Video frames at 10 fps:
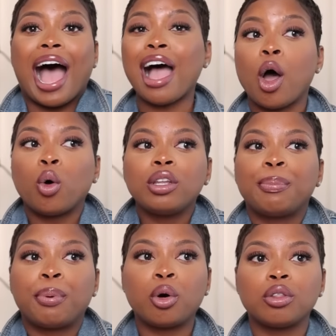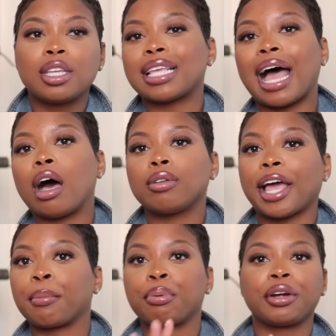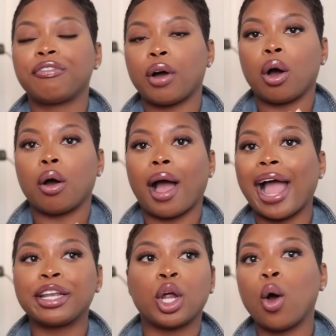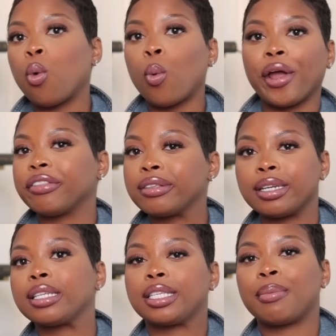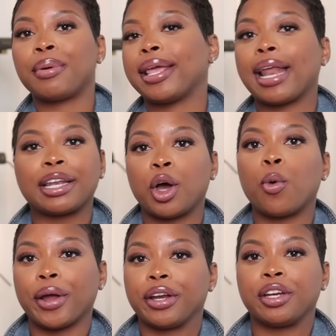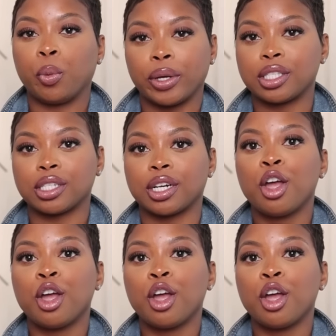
I only pull this out like pre-fall. I don't wear this in the summer and I don't wear it in the winter.